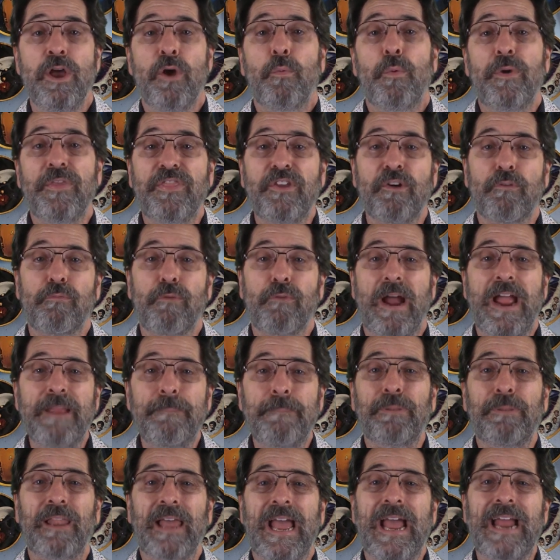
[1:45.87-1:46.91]
With the right
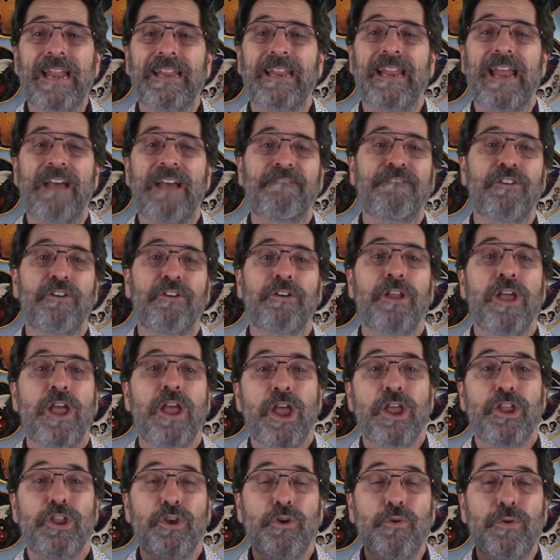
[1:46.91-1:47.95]
plan and effort,
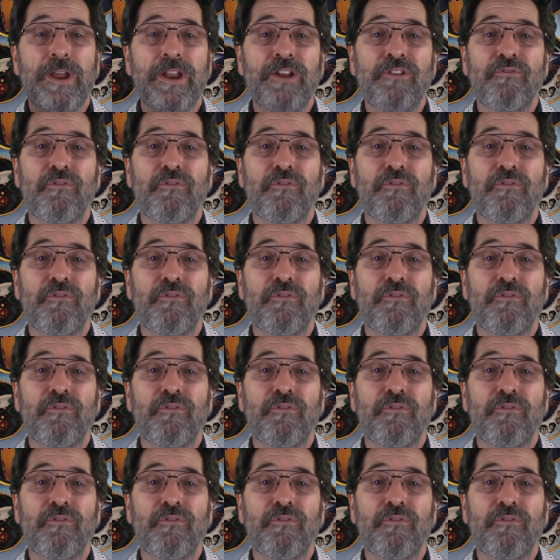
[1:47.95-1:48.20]
you can